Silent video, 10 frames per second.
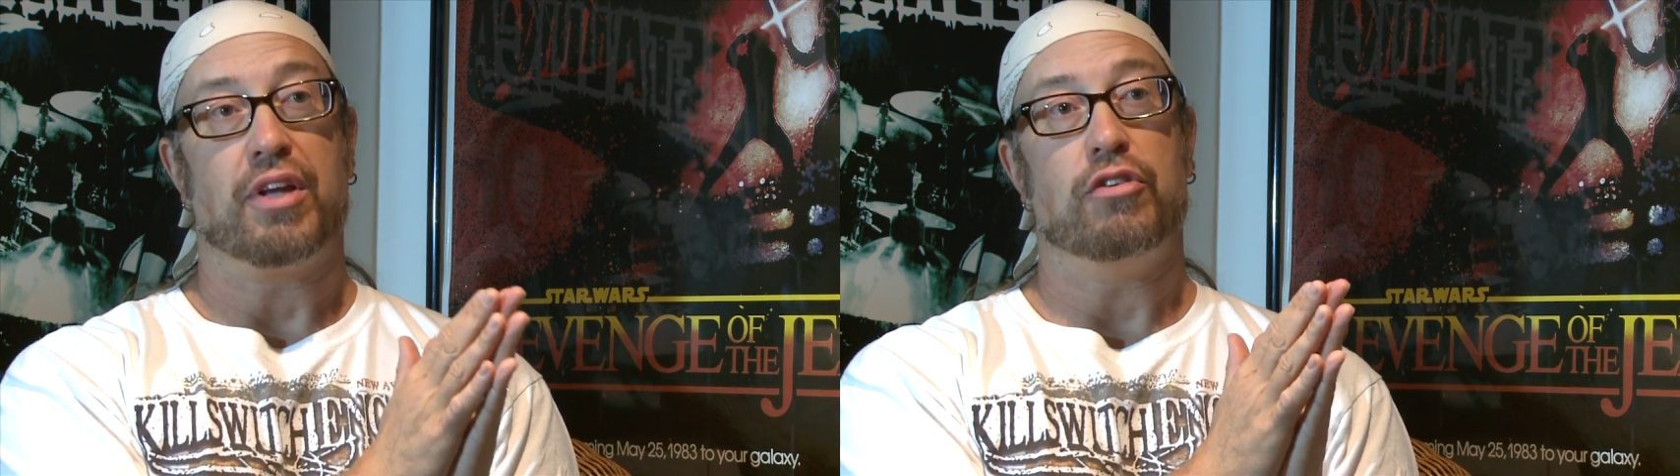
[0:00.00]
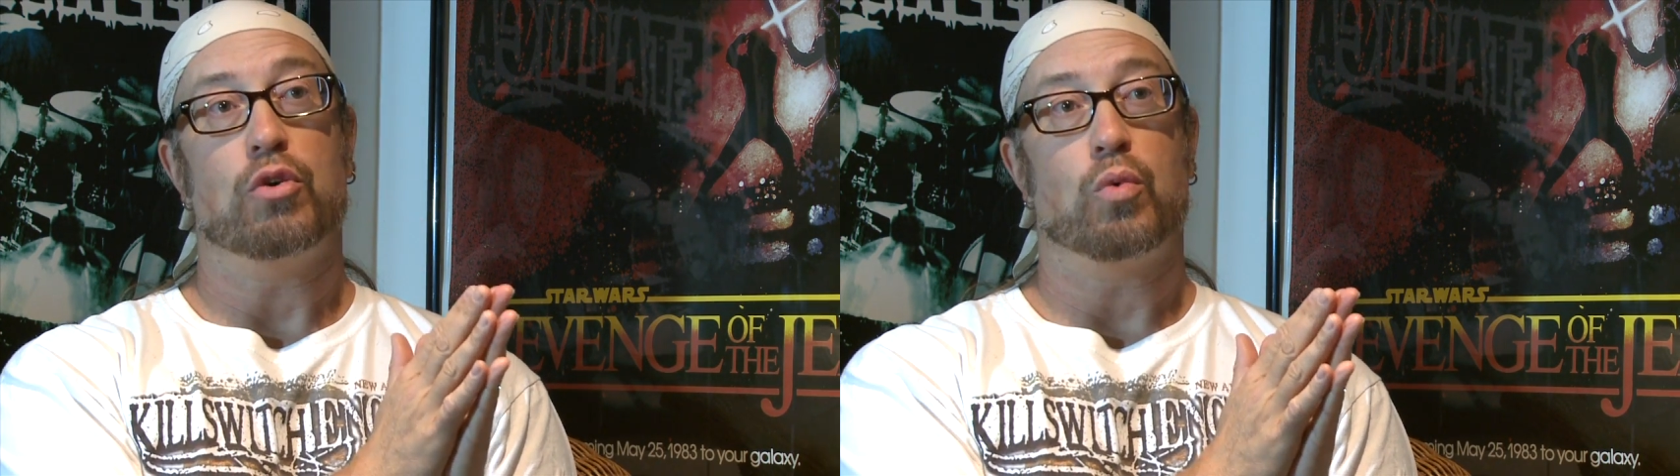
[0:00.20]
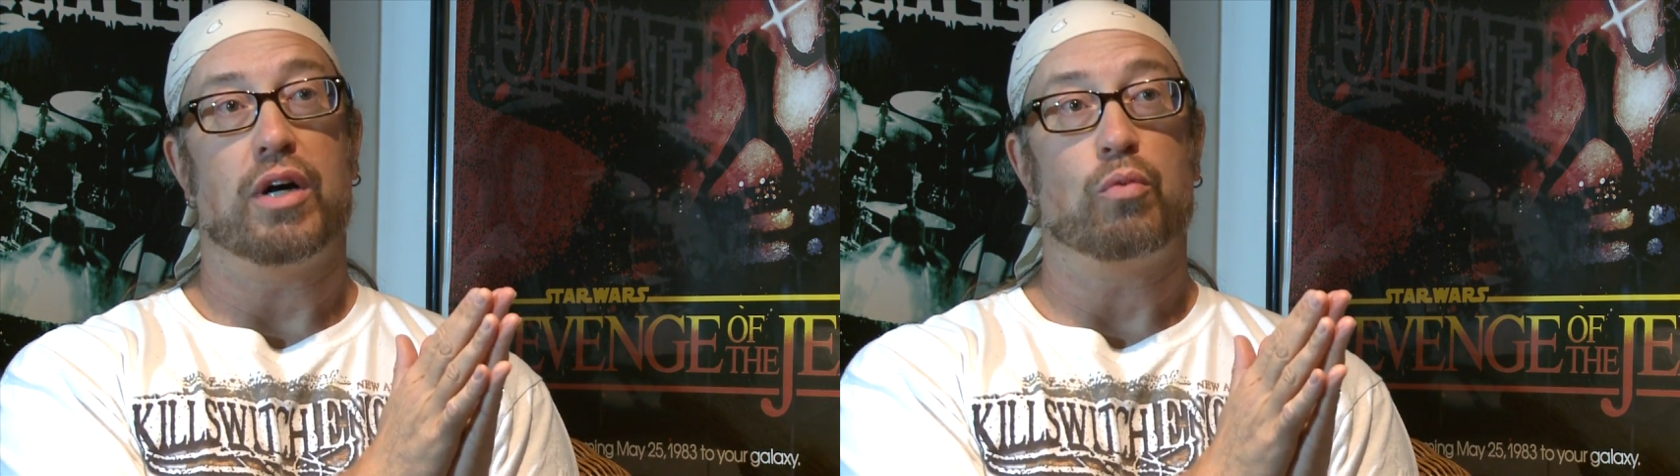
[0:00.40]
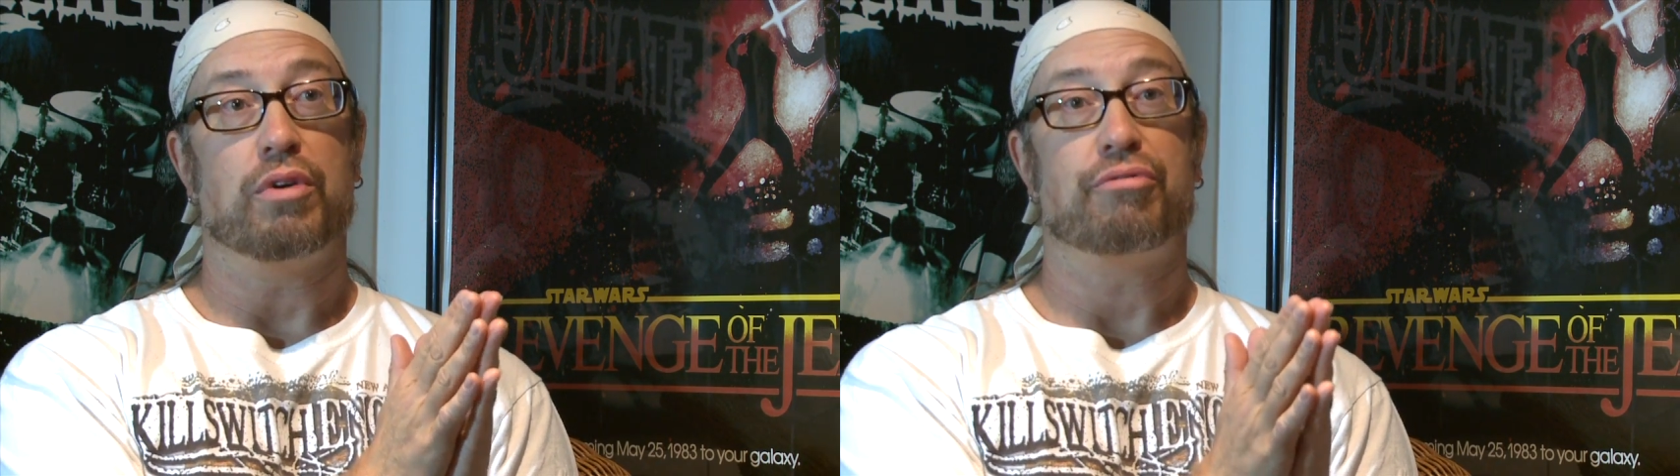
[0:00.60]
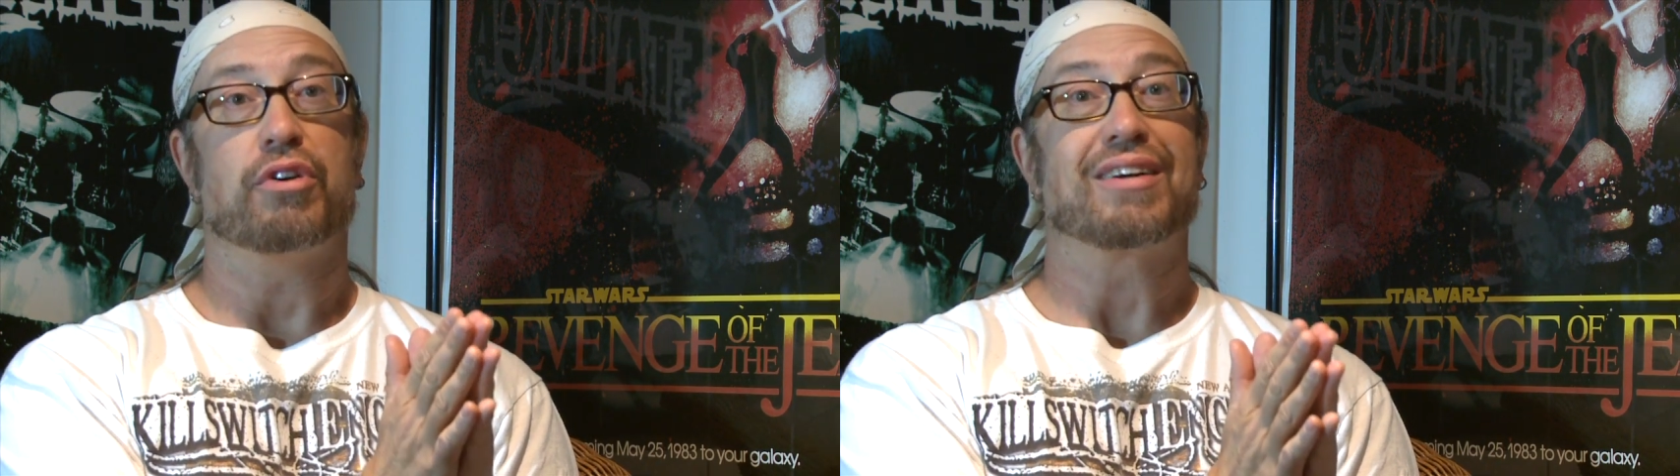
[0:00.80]
and do what
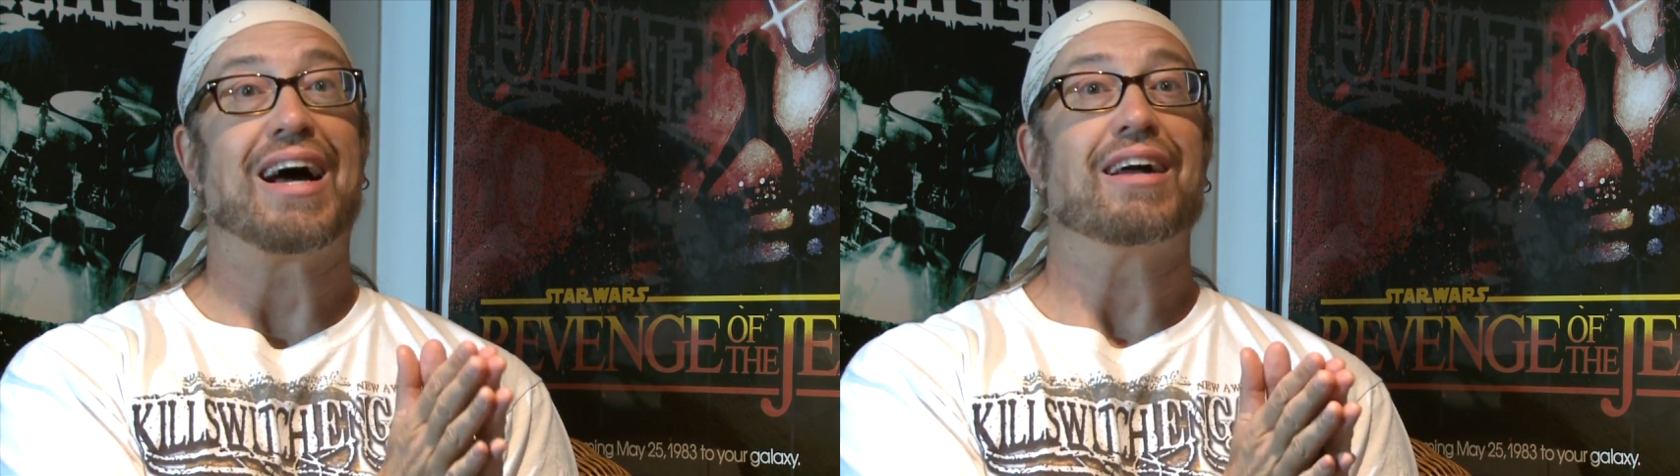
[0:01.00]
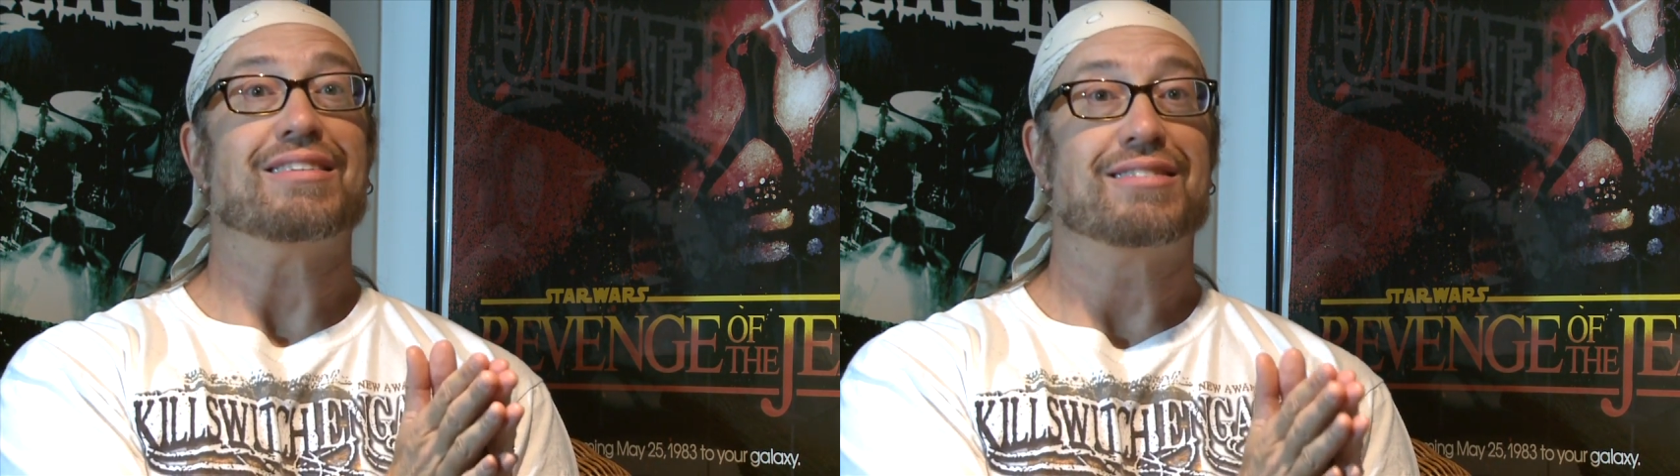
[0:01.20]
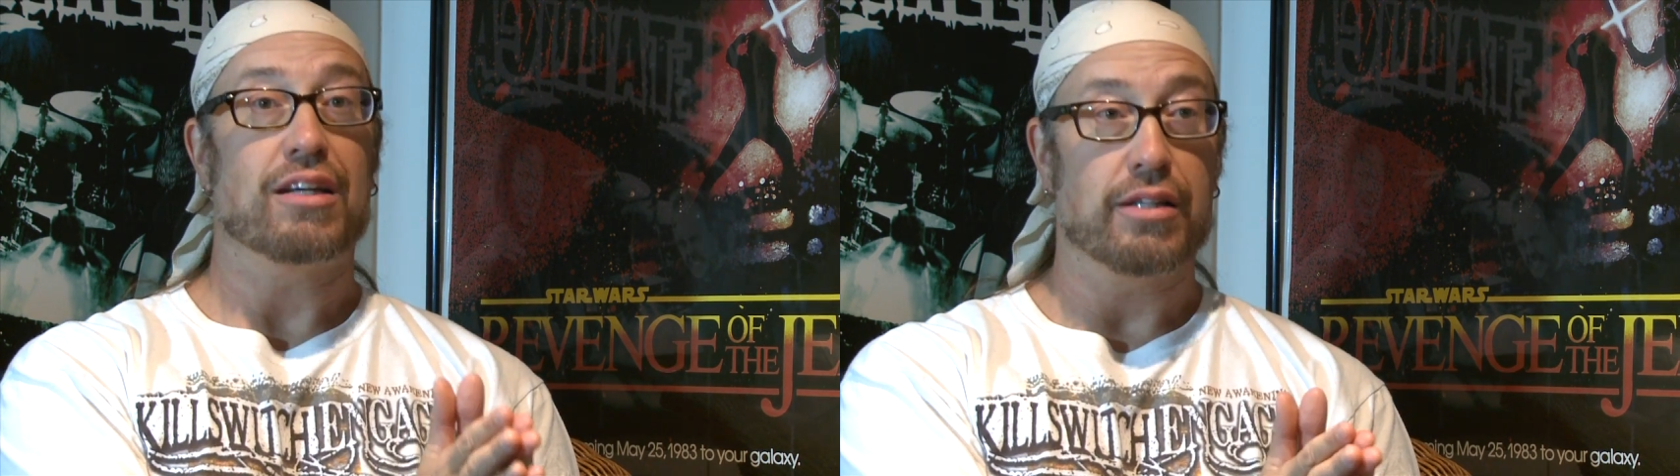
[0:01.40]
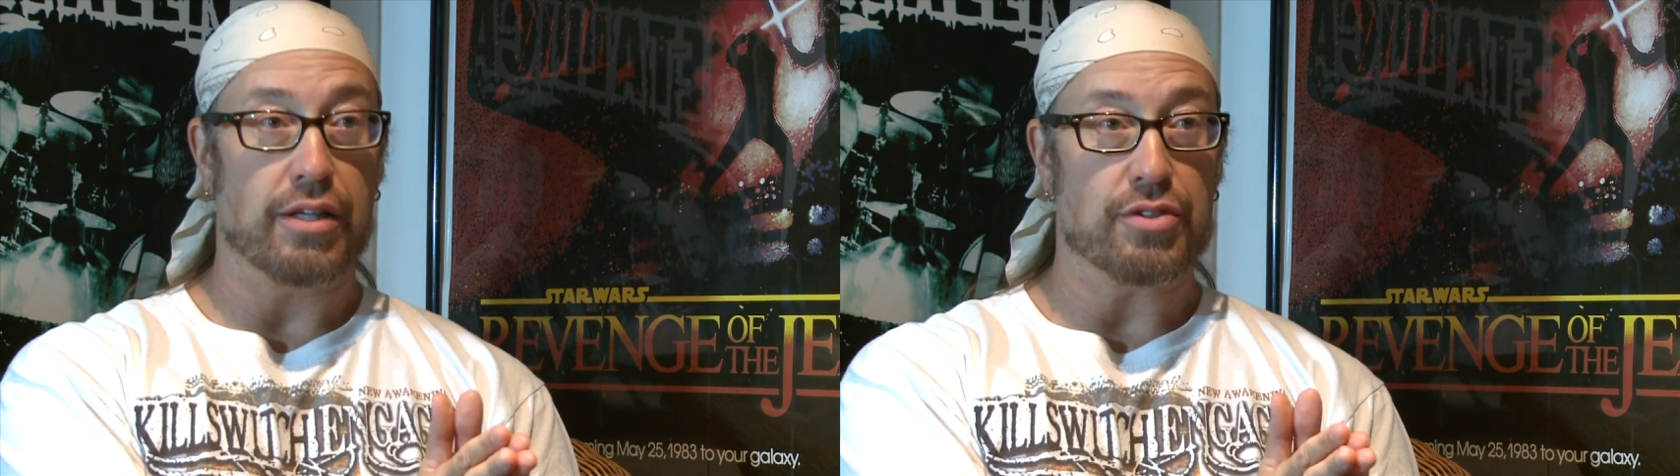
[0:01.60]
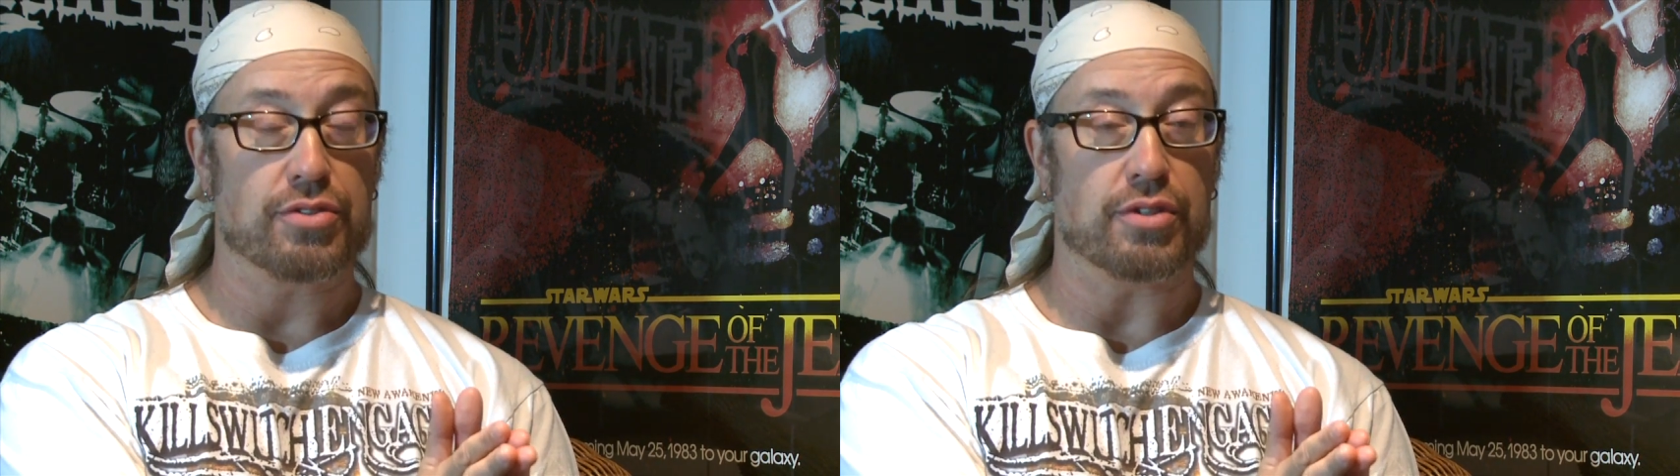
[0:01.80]
we feel God is
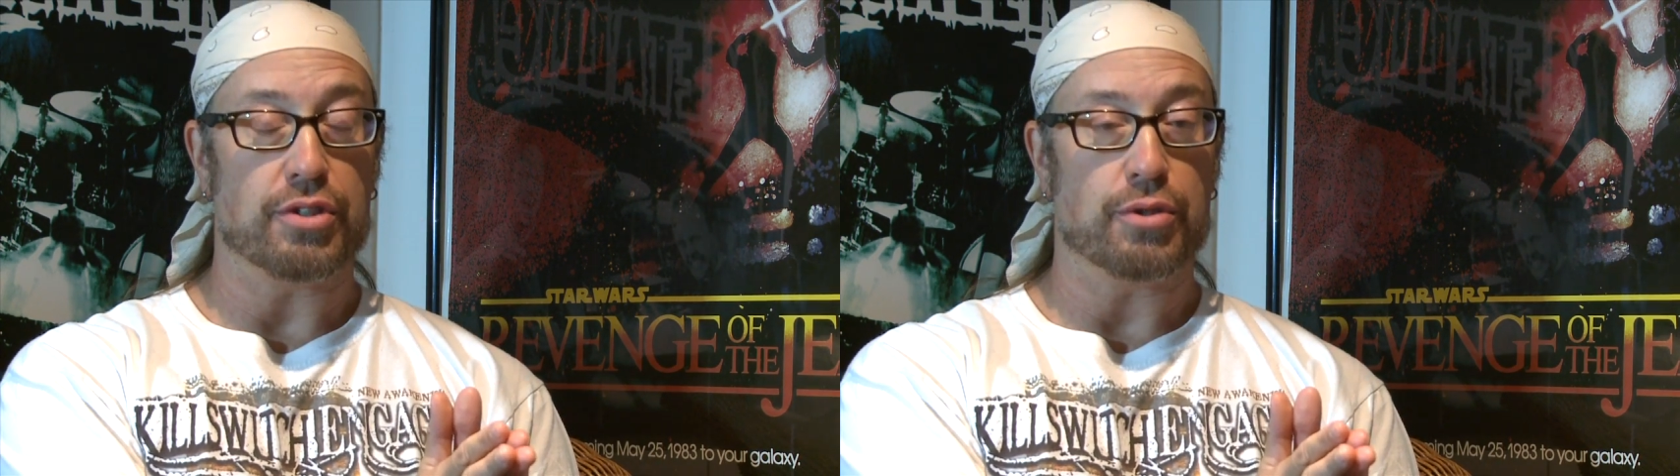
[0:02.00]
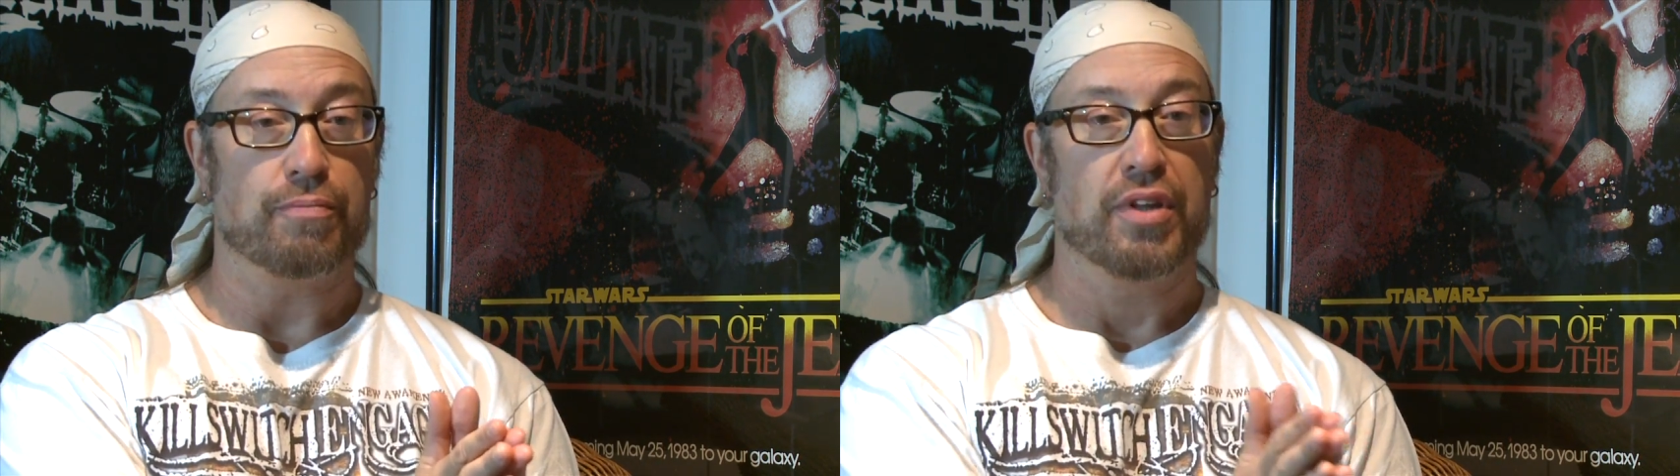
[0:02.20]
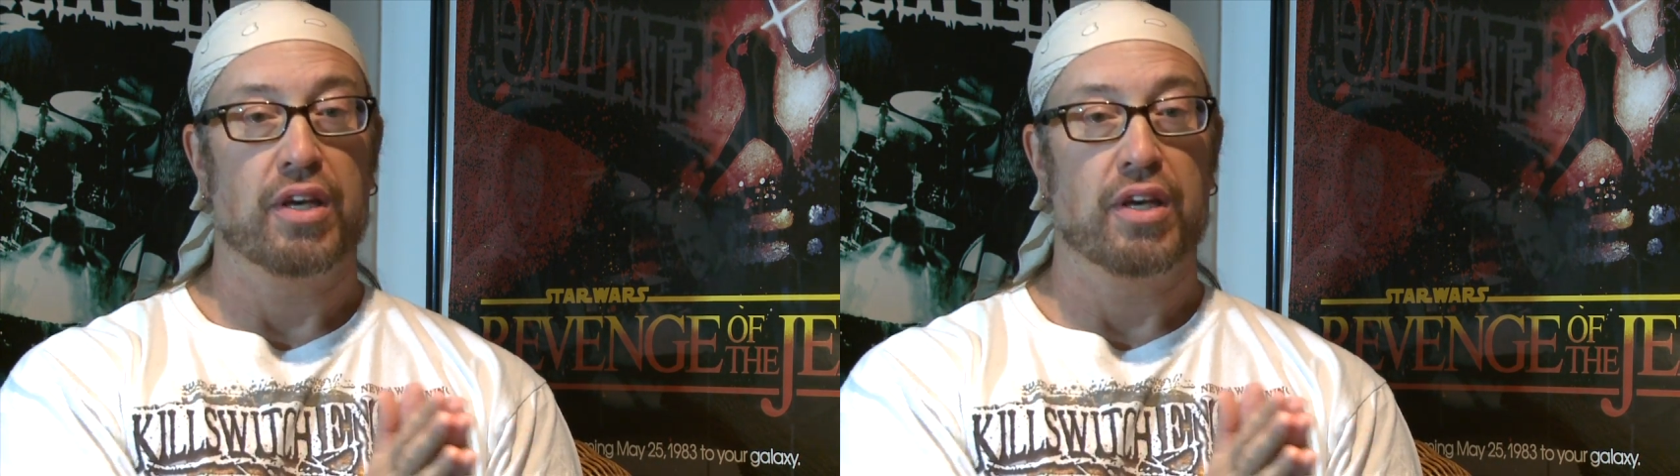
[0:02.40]
telling us to do.